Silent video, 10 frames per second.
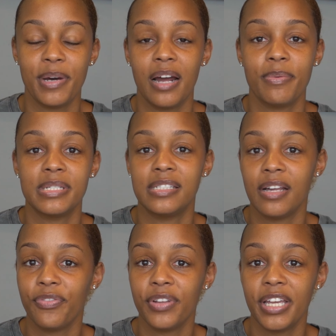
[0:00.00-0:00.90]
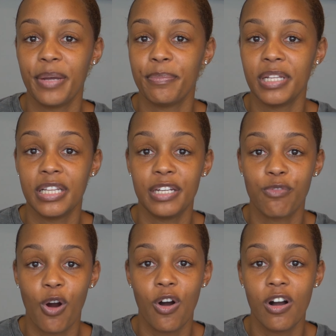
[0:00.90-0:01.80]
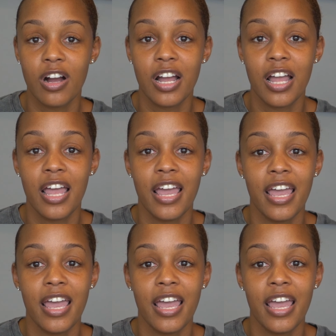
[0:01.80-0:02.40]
but I was definitely completely wrong.